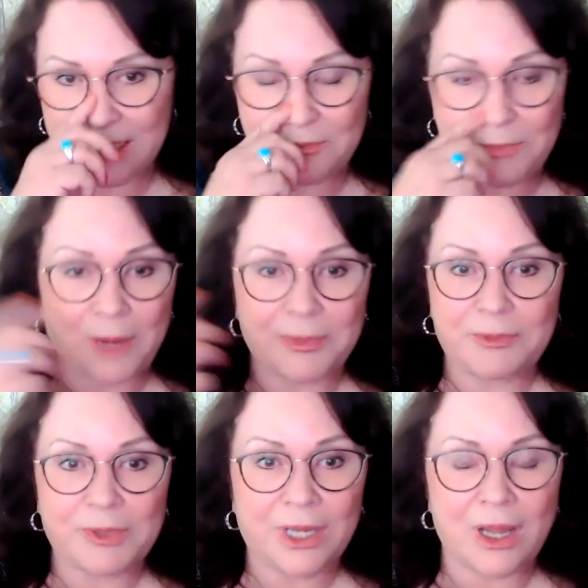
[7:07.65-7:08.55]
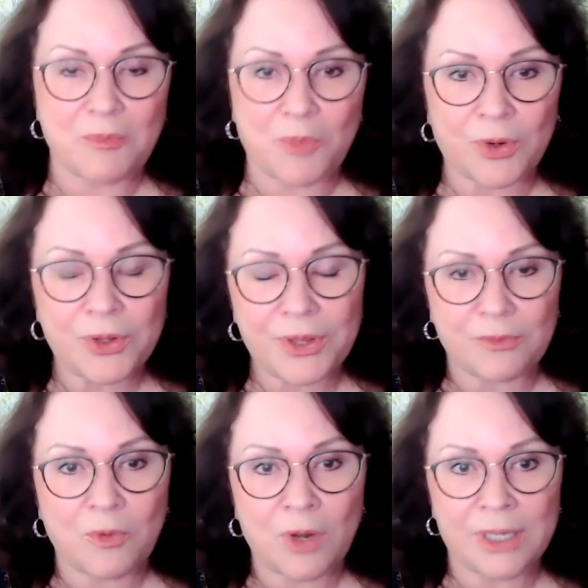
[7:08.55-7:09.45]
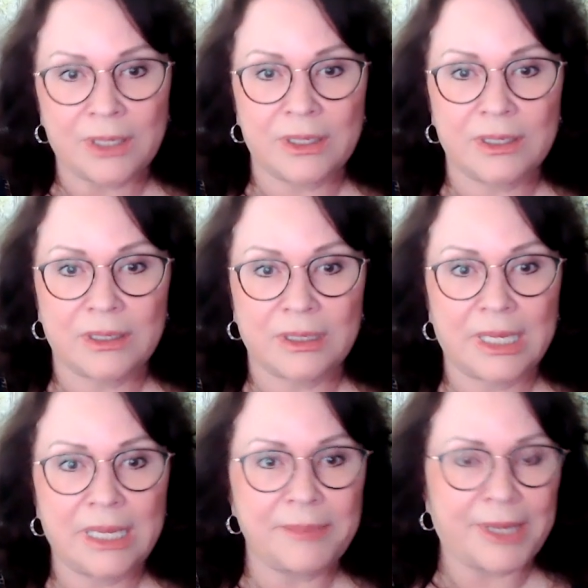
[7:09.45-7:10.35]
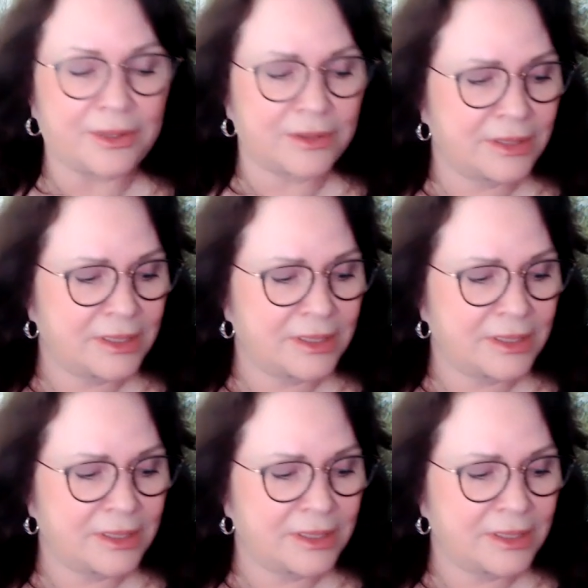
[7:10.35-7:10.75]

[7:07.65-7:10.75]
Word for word: I probably would have got more than one uh, email.